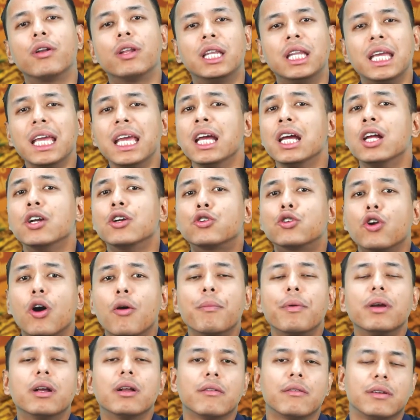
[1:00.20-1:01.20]
the
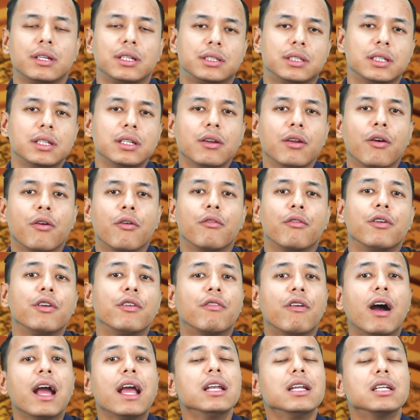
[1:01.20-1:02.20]
tropical region, we
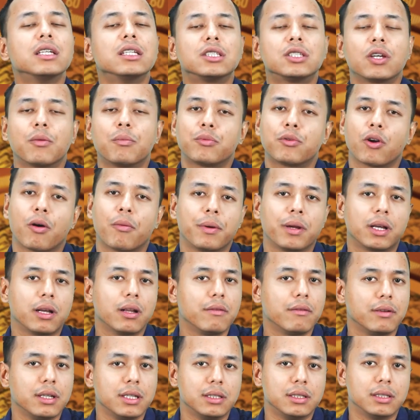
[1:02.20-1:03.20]
find subtropical
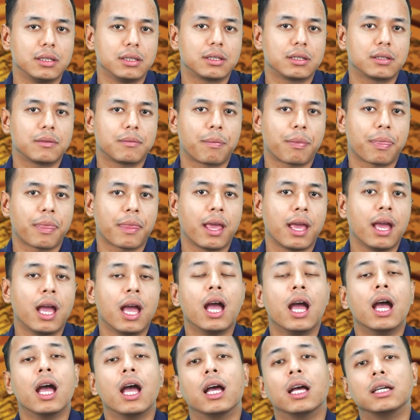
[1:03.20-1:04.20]
regions,
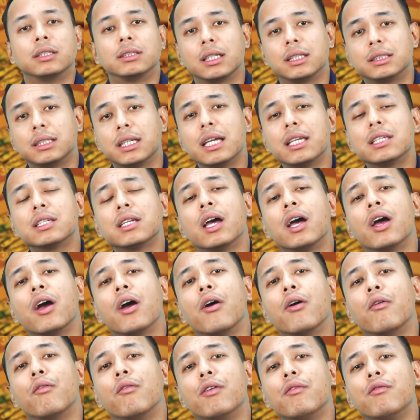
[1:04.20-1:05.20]
such as
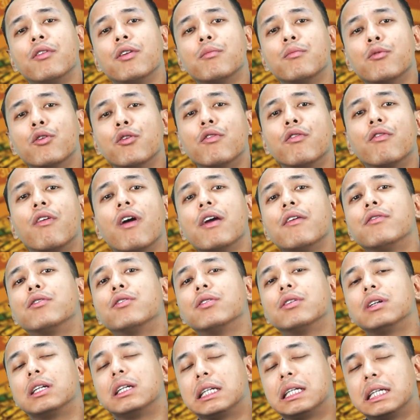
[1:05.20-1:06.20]
when we move 5
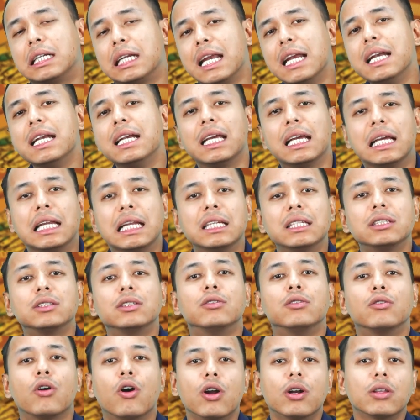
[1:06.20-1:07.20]
to 10 degrees
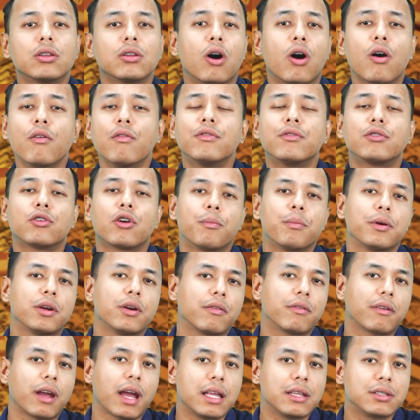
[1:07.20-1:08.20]
north of Tropic
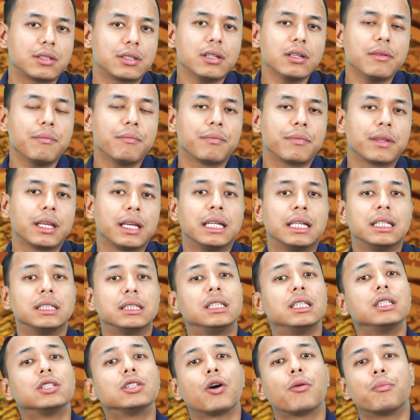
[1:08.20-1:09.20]
of Cancer, it is
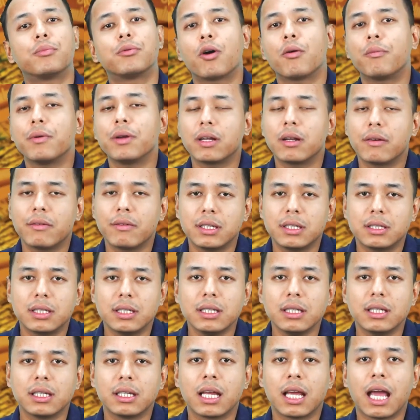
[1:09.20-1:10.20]
the subtropical region,
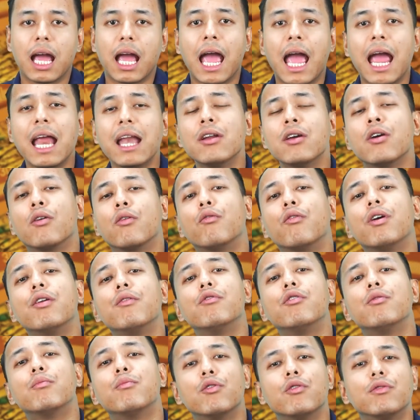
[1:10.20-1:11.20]
and when
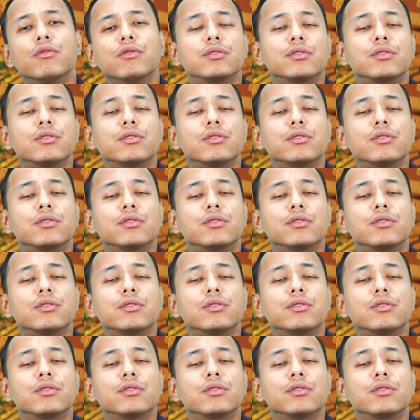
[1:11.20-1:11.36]
we move